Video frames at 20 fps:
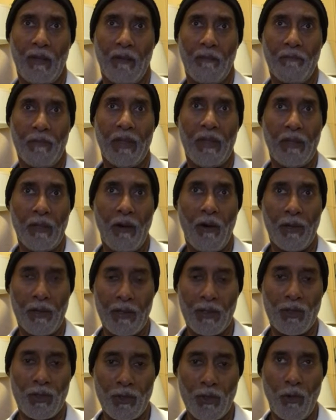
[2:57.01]
many art
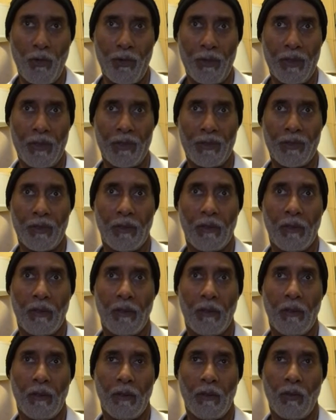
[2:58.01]
historians
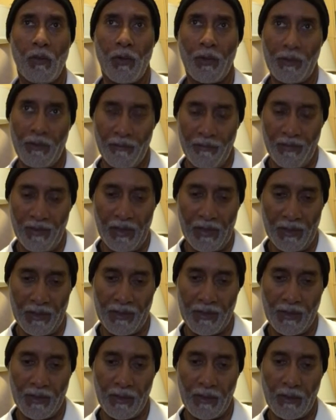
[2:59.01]
were
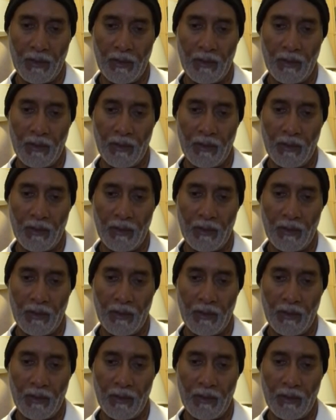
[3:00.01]
convinced,